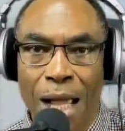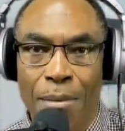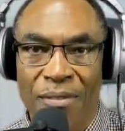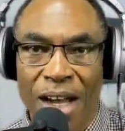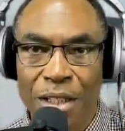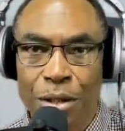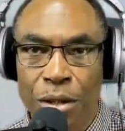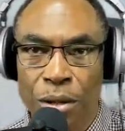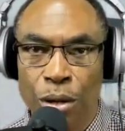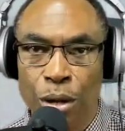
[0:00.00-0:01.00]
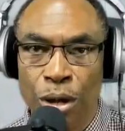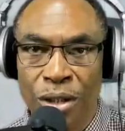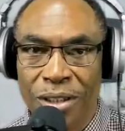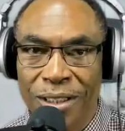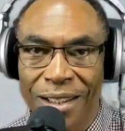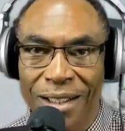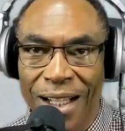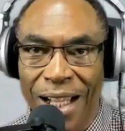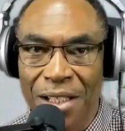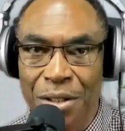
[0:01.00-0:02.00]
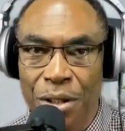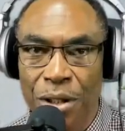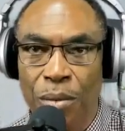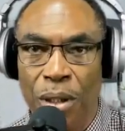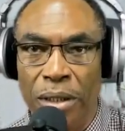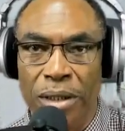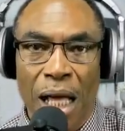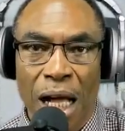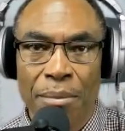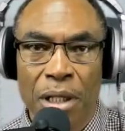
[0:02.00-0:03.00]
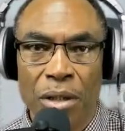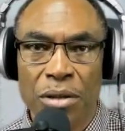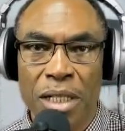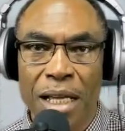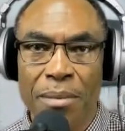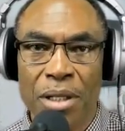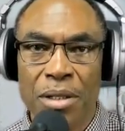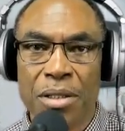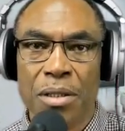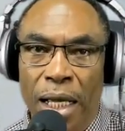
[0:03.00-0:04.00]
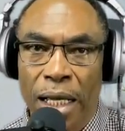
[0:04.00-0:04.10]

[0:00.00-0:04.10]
I provide the tools, you guys do the work. I'm Coach Neighbors.